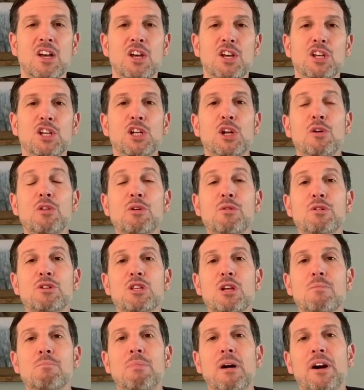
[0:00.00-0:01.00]
You know, there was
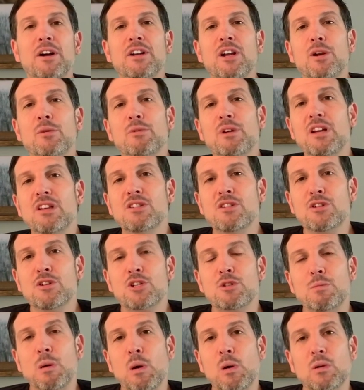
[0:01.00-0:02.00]
a Barna
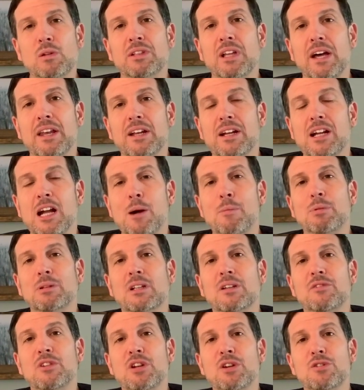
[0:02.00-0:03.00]
research poll done a couple
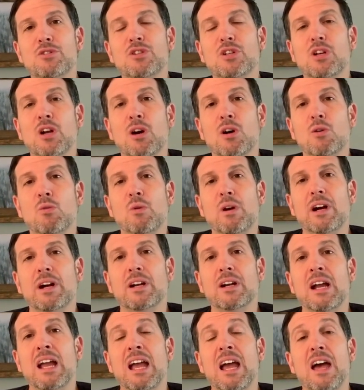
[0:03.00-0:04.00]
of years ago
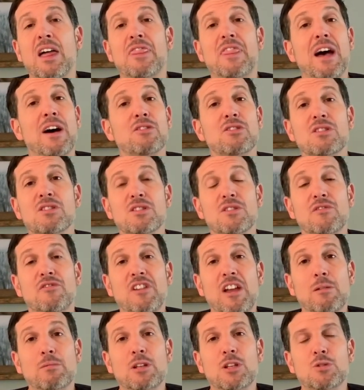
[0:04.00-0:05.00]
where thousands of
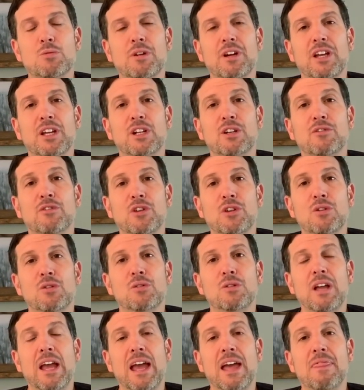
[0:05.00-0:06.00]
families were
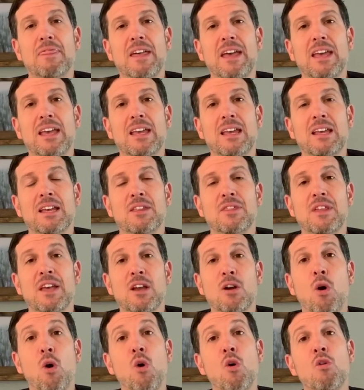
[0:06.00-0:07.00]
interviewed, and
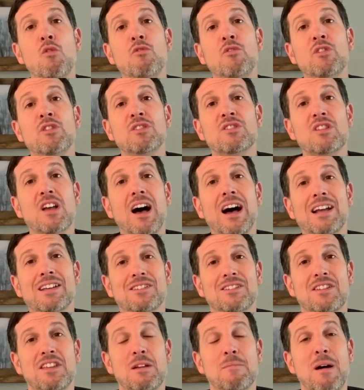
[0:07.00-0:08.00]
they
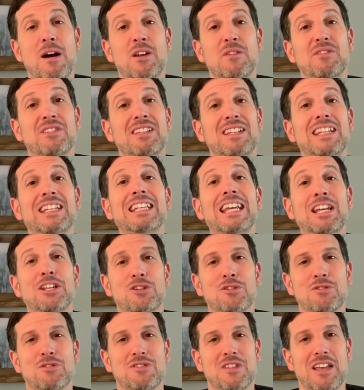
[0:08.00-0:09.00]
oversized the amount of
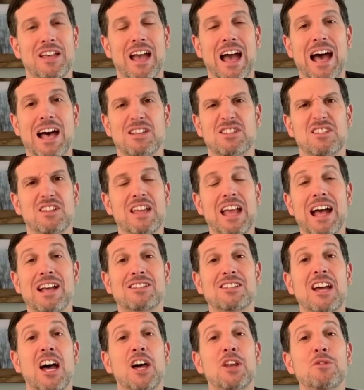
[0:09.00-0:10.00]
teenagers they asked. They
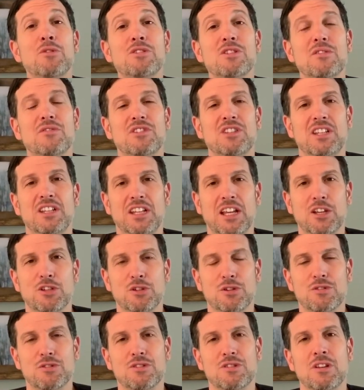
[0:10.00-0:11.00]
asked hundreds of
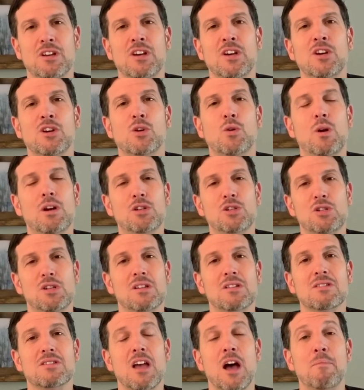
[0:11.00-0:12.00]
teenagers
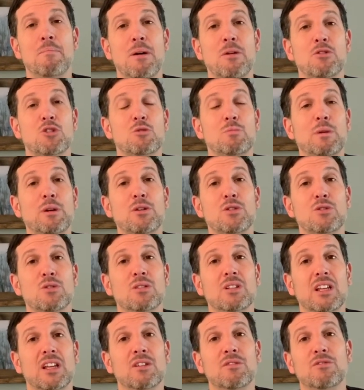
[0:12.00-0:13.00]
questions about
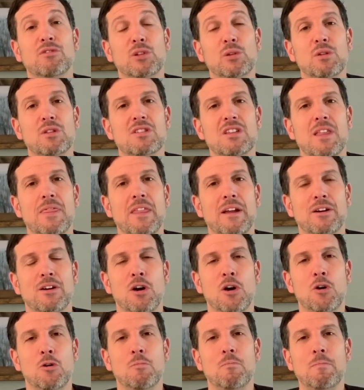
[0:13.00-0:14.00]
spiritual influence in their
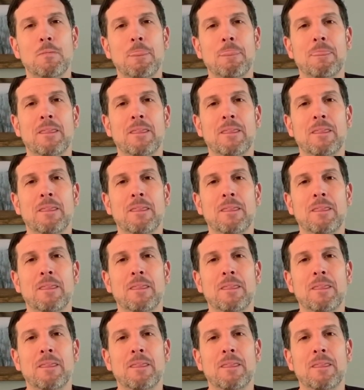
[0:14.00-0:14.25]
home.